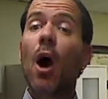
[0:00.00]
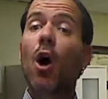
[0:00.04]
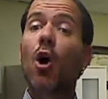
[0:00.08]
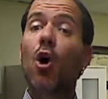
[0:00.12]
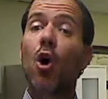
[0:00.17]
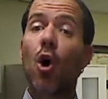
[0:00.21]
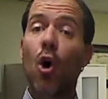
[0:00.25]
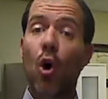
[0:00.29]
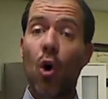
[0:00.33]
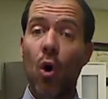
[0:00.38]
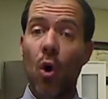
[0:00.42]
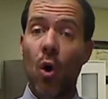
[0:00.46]

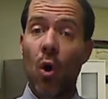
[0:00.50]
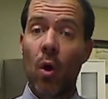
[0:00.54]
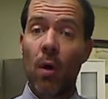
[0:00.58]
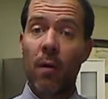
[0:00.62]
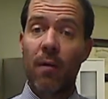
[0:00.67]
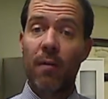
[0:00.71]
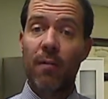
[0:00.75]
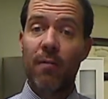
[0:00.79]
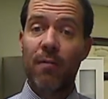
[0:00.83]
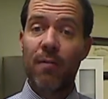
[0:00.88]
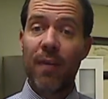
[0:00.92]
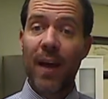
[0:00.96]
call
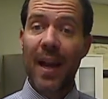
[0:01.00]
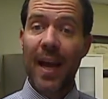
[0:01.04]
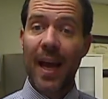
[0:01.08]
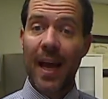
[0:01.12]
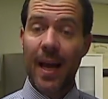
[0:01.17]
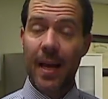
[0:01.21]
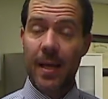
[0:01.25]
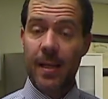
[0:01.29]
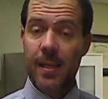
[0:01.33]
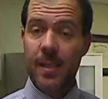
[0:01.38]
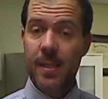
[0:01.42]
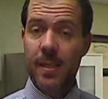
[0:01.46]

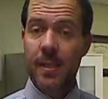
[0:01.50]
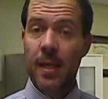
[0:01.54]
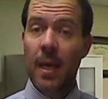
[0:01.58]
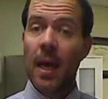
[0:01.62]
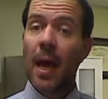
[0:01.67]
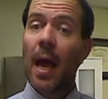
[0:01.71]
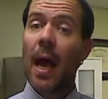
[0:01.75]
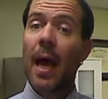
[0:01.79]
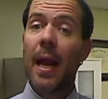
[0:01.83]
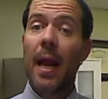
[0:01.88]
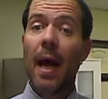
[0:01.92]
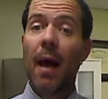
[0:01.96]
FedEx
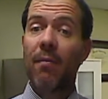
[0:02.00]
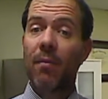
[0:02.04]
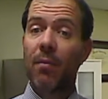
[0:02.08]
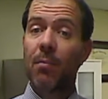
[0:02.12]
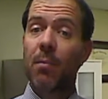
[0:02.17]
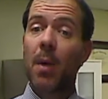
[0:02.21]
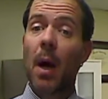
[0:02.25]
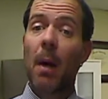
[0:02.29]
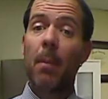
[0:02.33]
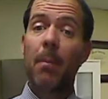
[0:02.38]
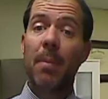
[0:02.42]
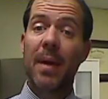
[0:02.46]
and have them
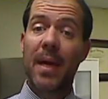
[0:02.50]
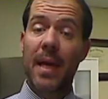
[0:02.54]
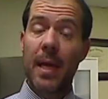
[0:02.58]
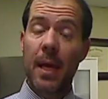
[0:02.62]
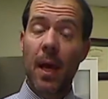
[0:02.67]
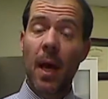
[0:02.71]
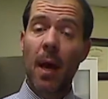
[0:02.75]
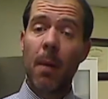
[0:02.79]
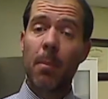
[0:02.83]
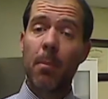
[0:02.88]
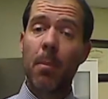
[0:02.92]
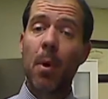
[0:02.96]
come pick it
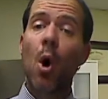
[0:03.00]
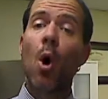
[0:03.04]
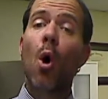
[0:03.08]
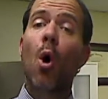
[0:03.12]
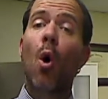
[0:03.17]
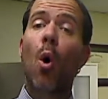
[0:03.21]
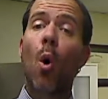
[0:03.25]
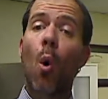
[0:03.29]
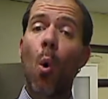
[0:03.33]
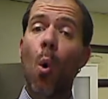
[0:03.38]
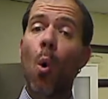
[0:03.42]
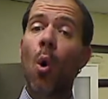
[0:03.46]
up
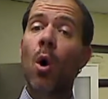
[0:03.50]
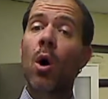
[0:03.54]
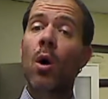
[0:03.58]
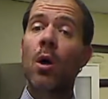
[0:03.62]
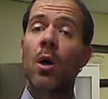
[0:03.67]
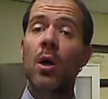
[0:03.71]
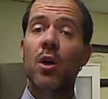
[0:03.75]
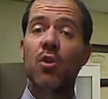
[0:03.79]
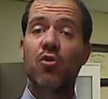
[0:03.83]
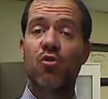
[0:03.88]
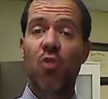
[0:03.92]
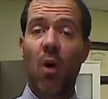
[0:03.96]
or
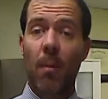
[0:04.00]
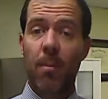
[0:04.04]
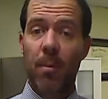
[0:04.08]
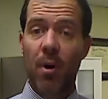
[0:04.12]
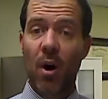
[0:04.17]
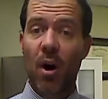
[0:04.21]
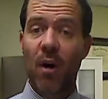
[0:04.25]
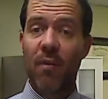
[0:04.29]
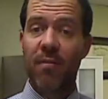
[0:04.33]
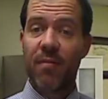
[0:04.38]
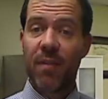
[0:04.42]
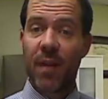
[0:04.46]
drop it
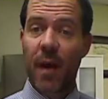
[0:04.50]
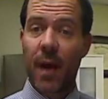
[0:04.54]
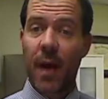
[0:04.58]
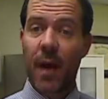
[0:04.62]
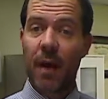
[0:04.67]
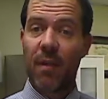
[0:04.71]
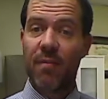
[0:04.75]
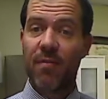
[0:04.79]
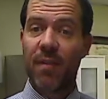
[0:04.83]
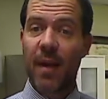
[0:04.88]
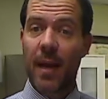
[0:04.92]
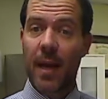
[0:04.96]
off at a
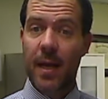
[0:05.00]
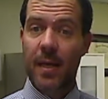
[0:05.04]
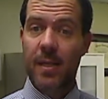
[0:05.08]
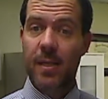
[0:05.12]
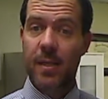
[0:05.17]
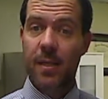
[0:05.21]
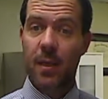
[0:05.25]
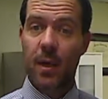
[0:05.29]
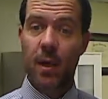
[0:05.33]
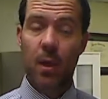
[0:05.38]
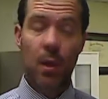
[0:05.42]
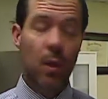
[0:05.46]

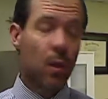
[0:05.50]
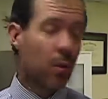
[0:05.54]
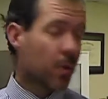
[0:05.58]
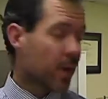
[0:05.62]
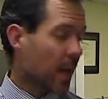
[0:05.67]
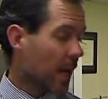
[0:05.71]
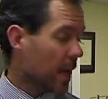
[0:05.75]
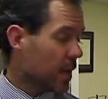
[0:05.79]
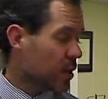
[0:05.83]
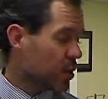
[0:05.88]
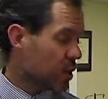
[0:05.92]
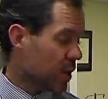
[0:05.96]
FedEx
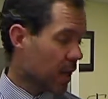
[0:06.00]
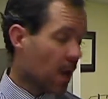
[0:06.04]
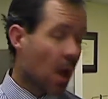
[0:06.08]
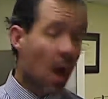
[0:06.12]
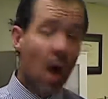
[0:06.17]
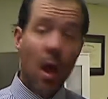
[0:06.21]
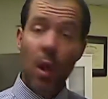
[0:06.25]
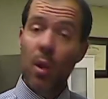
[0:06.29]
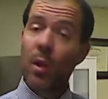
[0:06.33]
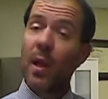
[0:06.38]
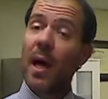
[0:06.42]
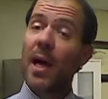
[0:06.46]
location.
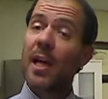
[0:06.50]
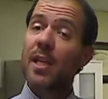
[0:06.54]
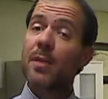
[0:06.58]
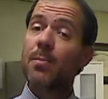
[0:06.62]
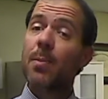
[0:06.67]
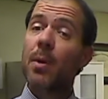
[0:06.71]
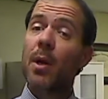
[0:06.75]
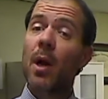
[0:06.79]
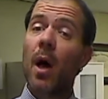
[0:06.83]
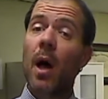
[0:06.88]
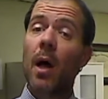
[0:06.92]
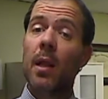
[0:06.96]
Last
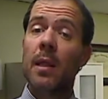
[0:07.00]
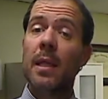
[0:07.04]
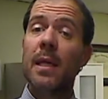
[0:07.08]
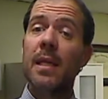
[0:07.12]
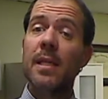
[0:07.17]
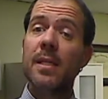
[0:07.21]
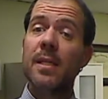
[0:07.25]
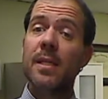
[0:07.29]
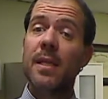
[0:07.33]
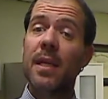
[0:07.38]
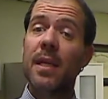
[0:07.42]
but not least,